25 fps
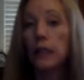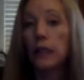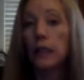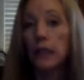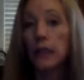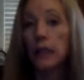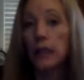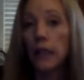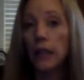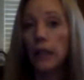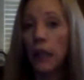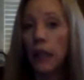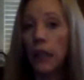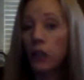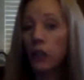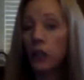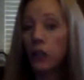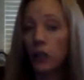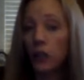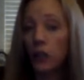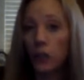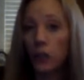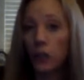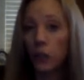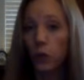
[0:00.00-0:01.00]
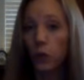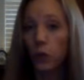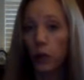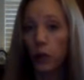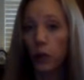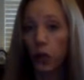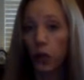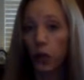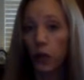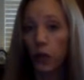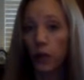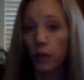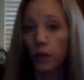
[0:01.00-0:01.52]
his intentions
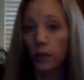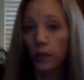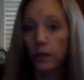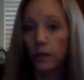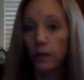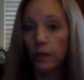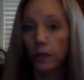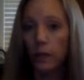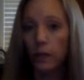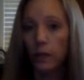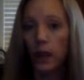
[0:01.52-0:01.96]
were good.